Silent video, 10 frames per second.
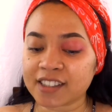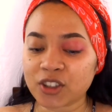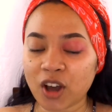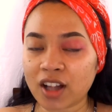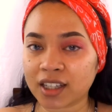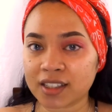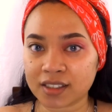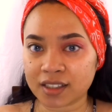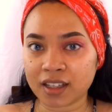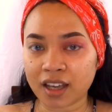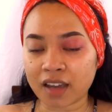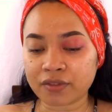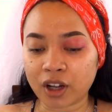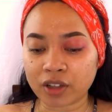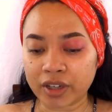you all can see, I've
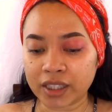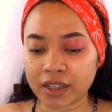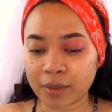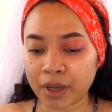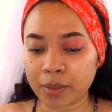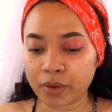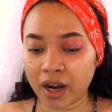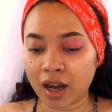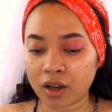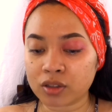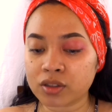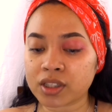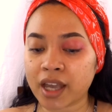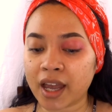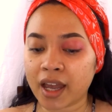already done my brows,
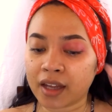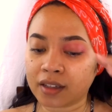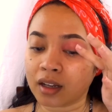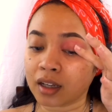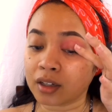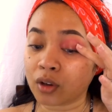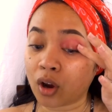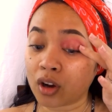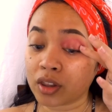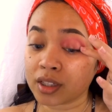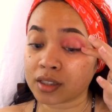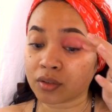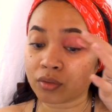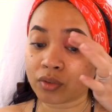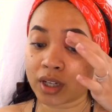and ignore this
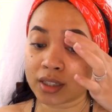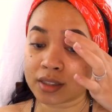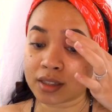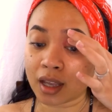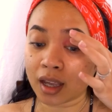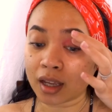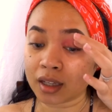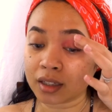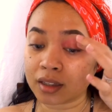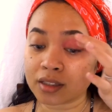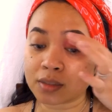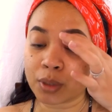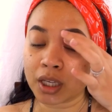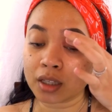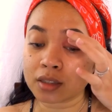red stain, this
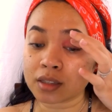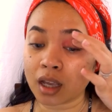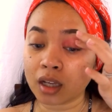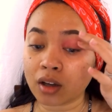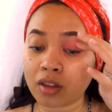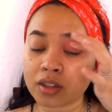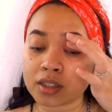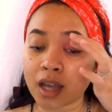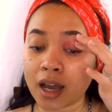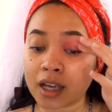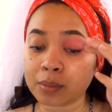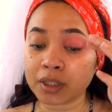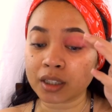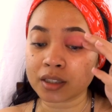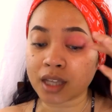pink stain on this eye,
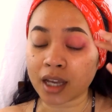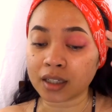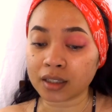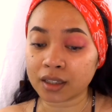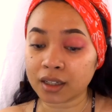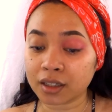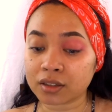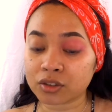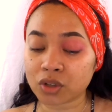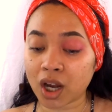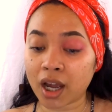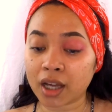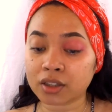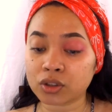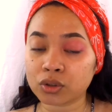because I did
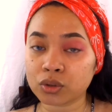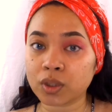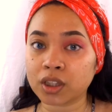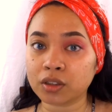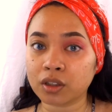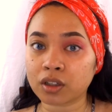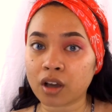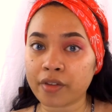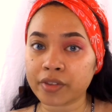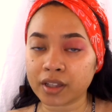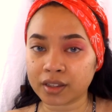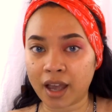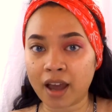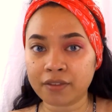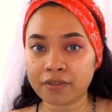try to do a look on the
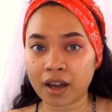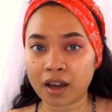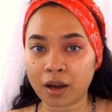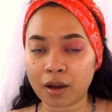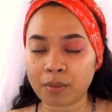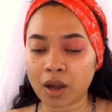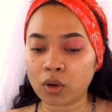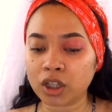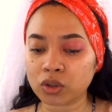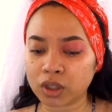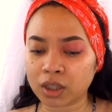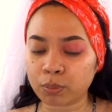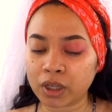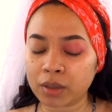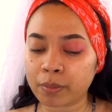left. I want to keep
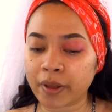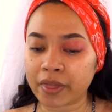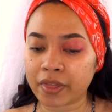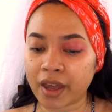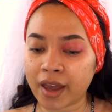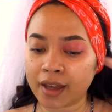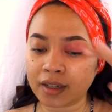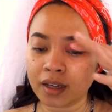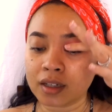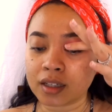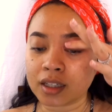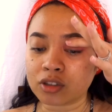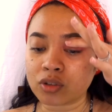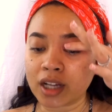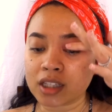it, but then it
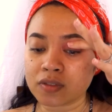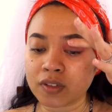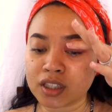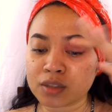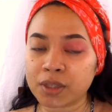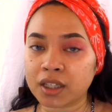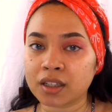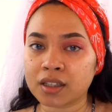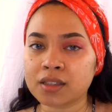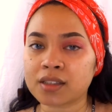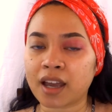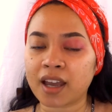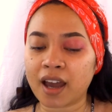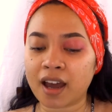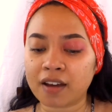transfers because
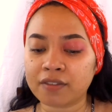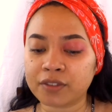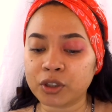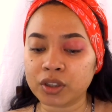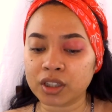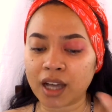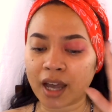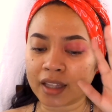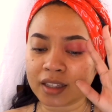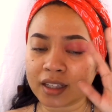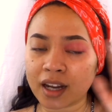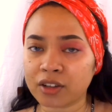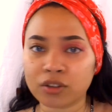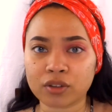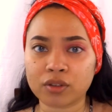I have hooded eyelid. I
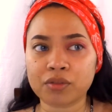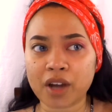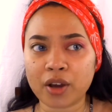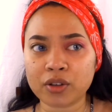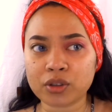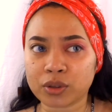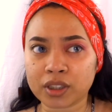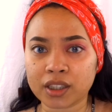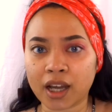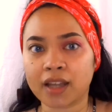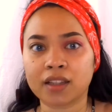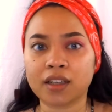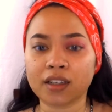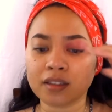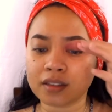don't know, round hooded
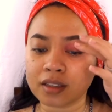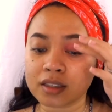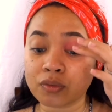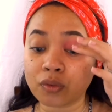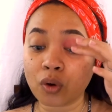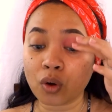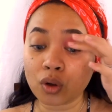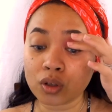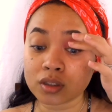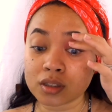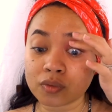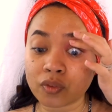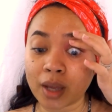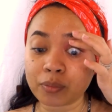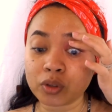eyelid. This folds
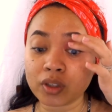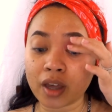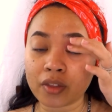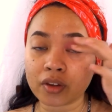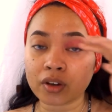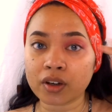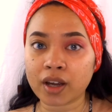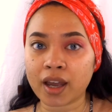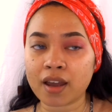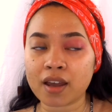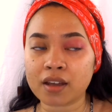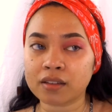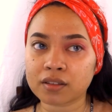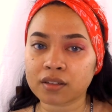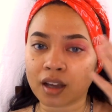flat together,
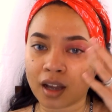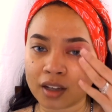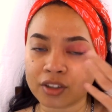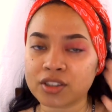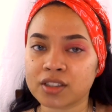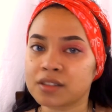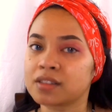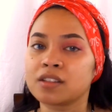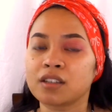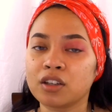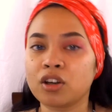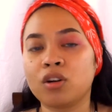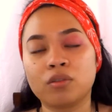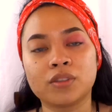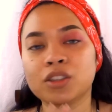and the color just, you
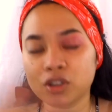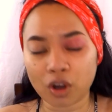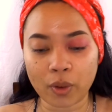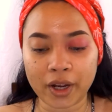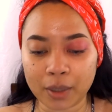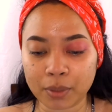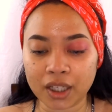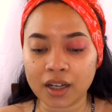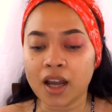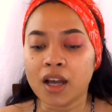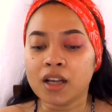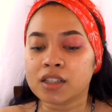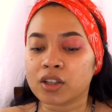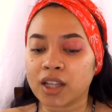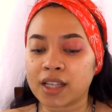know what I mean.
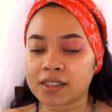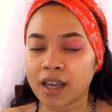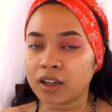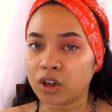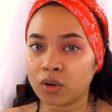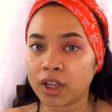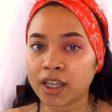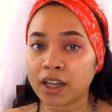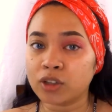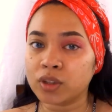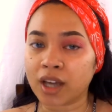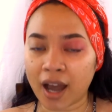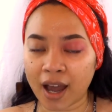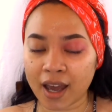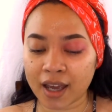So let's get going and do the
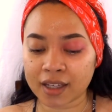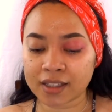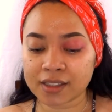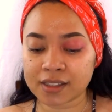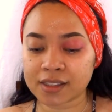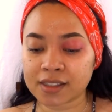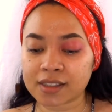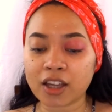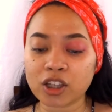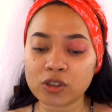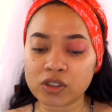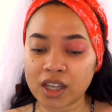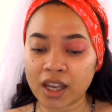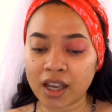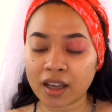eyes
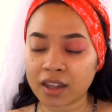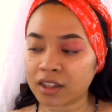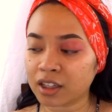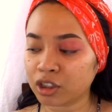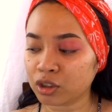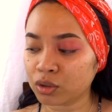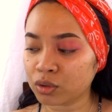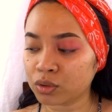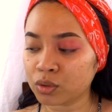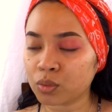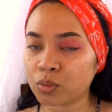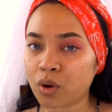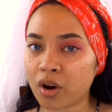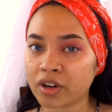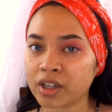using the new
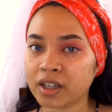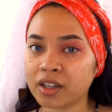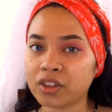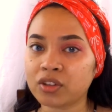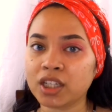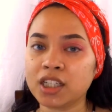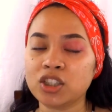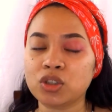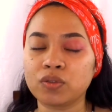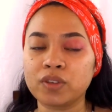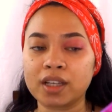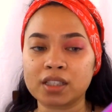Warrior 3 Juvia's